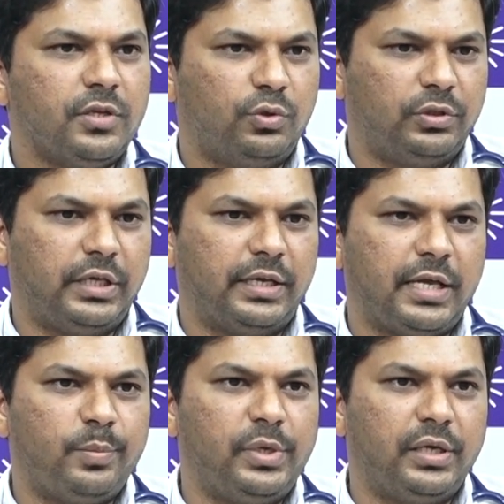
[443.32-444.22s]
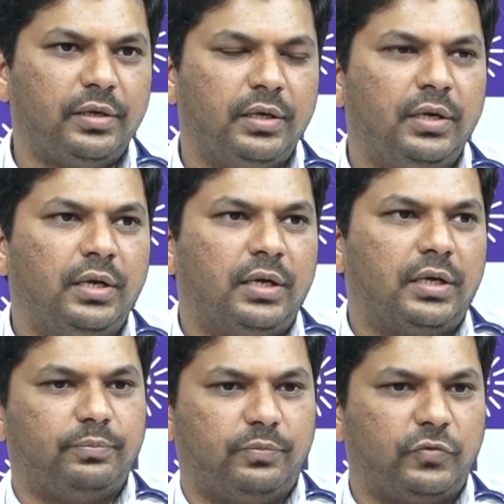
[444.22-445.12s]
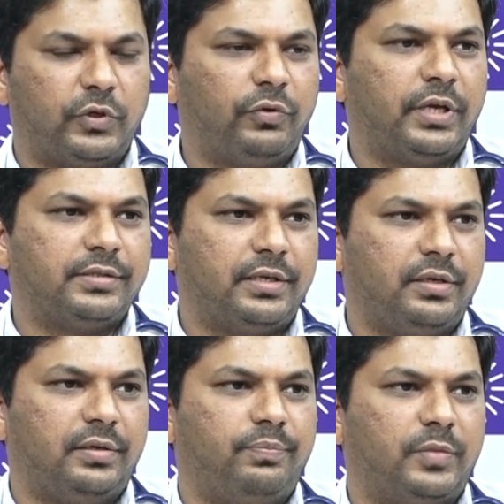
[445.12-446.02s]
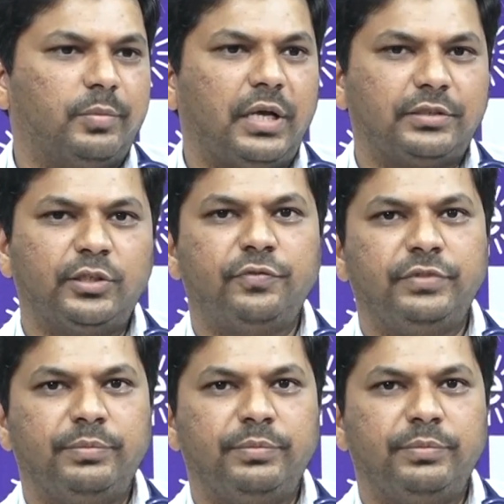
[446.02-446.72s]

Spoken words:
So there can be a, what we can say, the basket of